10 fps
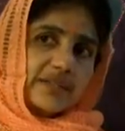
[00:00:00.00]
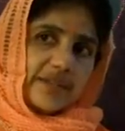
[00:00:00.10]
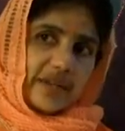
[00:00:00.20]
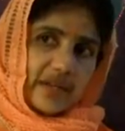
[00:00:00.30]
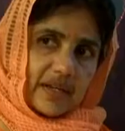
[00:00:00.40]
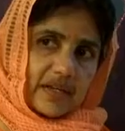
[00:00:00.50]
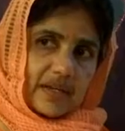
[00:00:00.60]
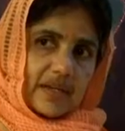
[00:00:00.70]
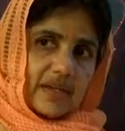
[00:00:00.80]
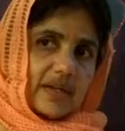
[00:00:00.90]
of a
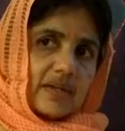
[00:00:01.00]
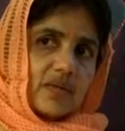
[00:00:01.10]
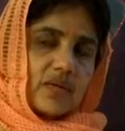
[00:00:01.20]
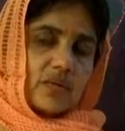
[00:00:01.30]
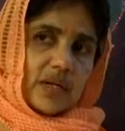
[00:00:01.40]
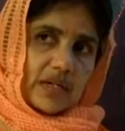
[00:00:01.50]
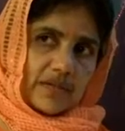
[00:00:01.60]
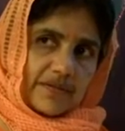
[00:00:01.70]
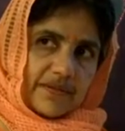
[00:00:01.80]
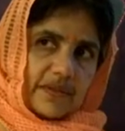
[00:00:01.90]

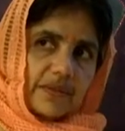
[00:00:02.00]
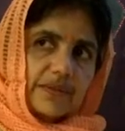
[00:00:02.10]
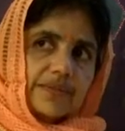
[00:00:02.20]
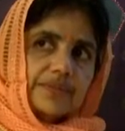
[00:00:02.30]
wonderful